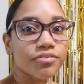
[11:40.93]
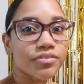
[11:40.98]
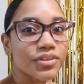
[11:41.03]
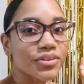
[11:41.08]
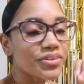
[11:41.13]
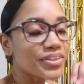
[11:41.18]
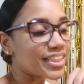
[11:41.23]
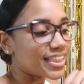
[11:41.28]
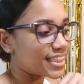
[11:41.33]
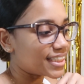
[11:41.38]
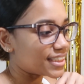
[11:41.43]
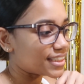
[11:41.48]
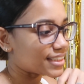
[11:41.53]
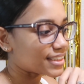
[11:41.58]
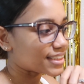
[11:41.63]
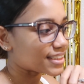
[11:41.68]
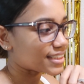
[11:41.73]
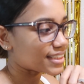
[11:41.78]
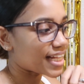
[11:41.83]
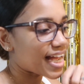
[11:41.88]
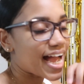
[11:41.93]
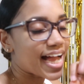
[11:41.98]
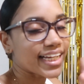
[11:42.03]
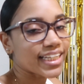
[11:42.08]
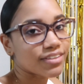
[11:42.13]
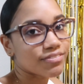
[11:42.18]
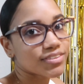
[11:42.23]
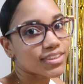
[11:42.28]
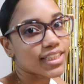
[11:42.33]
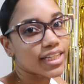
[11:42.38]
review is,
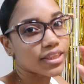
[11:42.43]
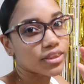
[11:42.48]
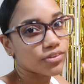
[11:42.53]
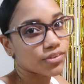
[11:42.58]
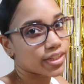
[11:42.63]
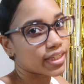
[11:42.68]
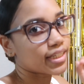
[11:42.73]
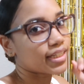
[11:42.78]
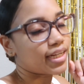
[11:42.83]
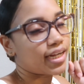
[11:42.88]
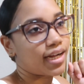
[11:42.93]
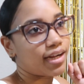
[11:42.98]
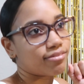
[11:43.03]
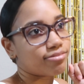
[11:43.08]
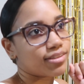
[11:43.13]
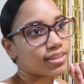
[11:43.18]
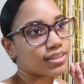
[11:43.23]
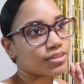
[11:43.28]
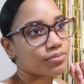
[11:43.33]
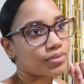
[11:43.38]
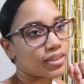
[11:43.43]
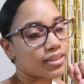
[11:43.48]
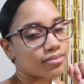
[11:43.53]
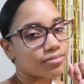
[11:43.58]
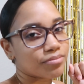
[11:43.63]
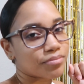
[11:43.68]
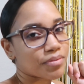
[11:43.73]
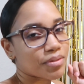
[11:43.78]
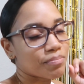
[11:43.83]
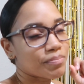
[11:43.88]
I'd give it a 3.5 as well.
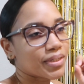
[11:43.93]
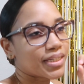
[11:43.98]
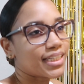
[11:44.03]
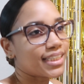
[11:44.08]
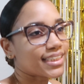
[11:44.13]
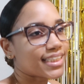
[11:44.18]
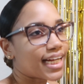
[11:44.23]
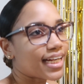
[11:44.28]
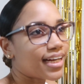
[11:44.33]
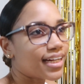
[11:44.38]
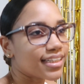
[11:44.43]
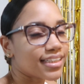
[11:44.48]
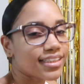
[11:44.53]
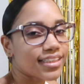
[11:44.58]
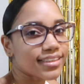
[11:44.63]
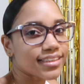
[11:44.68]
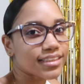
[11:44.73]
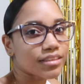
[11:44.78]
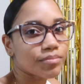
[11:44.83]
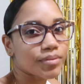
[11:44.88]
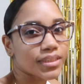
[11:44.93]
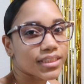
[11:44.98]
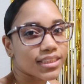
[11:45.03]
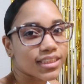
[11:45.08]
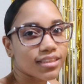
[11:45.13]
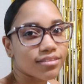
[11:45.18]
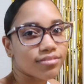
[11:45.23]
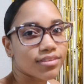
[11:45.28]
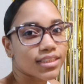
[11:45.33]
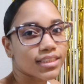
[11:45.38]
Because I got the customer
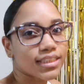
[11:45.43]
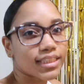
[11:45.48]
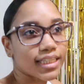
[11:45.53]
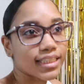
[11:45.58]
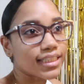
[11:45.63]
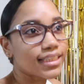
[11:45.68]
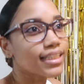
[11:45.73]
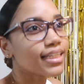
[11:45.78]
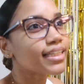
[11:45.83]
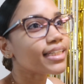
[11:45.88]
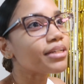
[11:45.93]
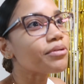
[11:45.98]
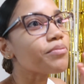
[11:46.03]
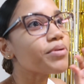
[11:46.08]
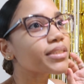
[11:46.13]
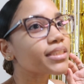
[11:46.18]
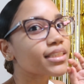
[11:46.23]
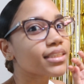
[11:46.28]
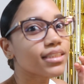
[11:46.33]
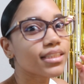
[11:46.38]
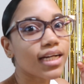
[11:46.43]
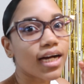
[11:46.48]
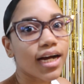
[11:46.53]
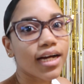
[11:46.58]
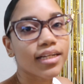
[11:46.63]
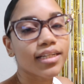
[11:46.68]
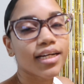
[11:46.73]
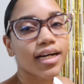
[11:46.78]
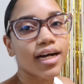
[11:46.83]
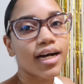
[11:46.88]
service and the lady was
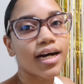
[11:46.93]
not,